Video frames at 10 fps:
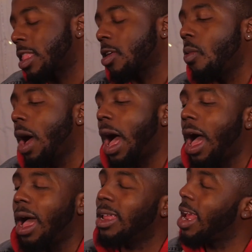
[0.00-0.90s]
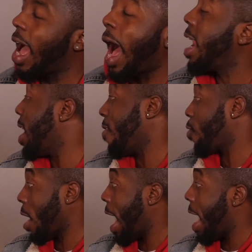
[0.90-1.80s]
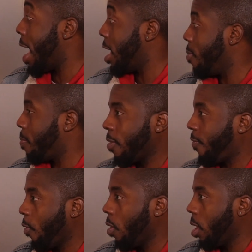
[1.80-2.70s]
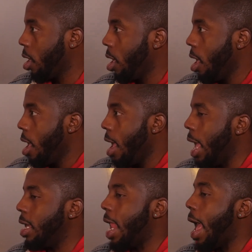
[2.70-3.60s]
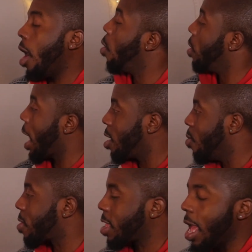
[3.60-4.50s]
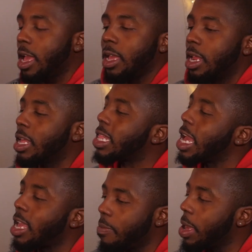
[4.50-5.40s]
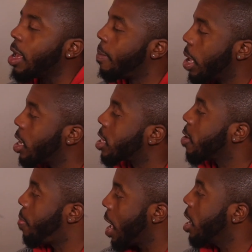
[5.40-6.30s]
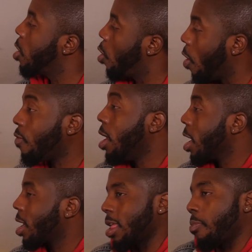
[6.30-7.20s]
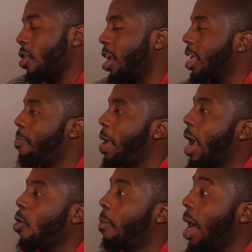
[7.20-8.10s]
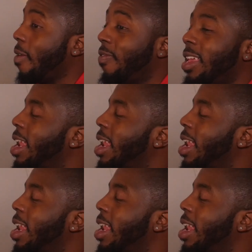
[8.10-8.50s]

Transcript: that's so high that I never had before. Yeah. And now, like you said, it's taking me a minute to pay it off because I'm trying to get back on my